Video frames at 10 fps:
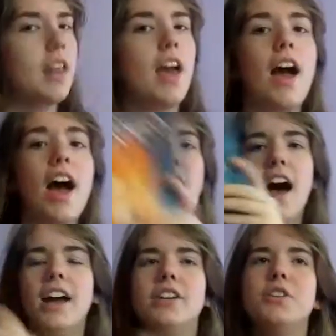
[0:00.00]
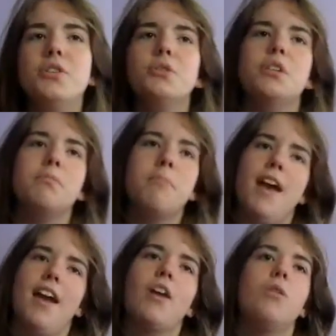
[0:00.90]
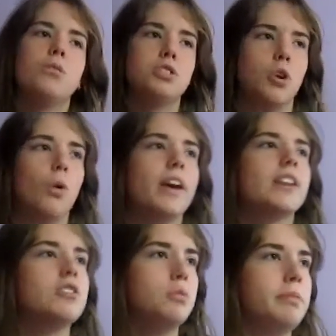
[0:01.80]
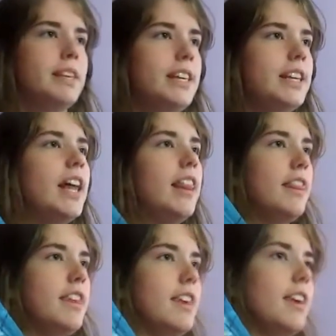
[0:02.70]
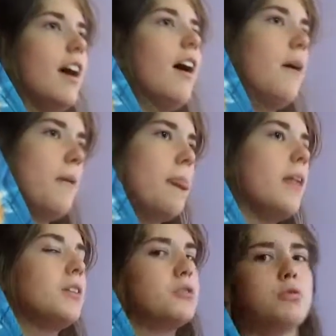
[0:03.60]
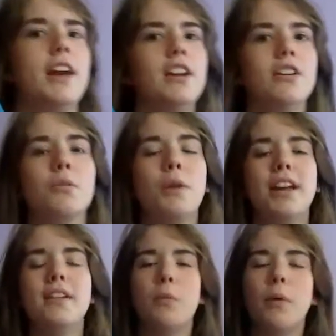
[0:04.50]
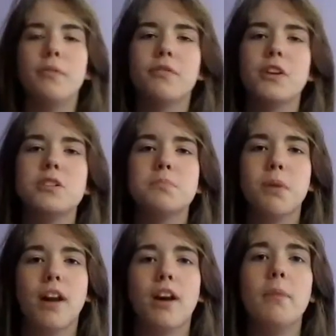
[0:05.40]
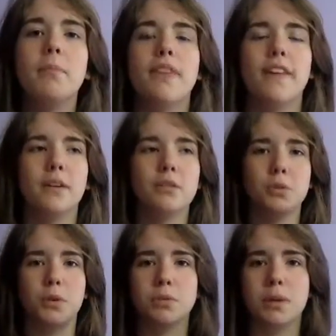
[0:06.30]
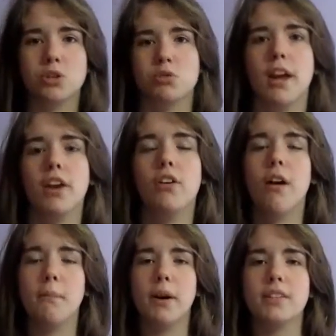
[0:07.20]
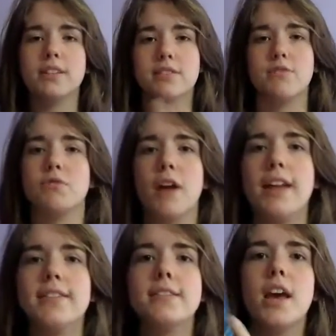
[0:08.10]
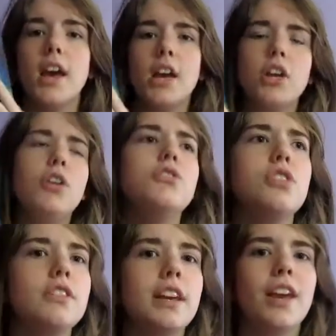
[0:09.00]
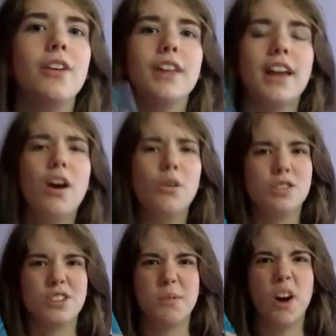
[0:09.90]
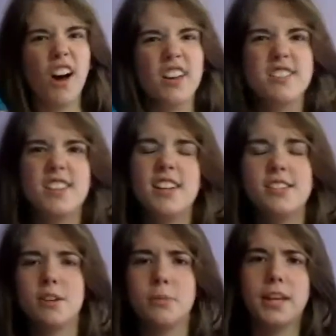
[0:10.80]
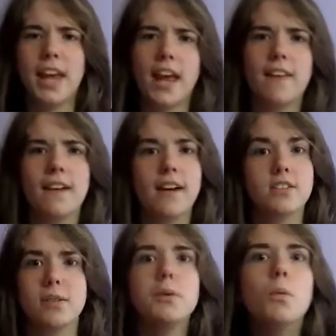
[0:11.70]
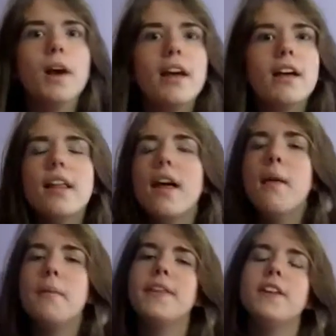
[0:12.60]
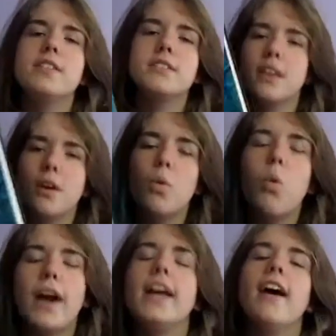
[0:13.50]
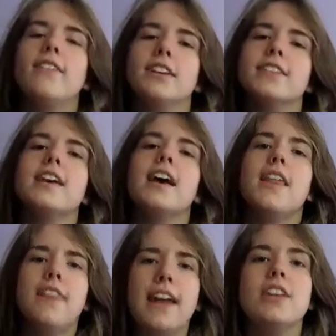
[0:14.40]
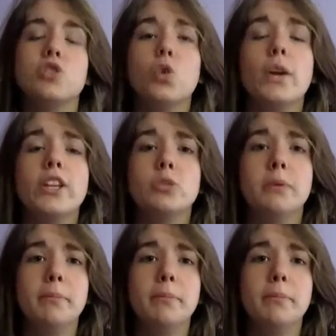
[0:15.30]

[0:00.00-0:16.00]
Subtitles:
I knew Meg was going to be the traitor. When first brought up that there was going to be a traitor amongst his friends, you know, you start thinking, you're like, oh, is it going to be Austin? Is it going to be Kayla? Is it going to be Will? But then it's quite obvious that it's going to be Meg.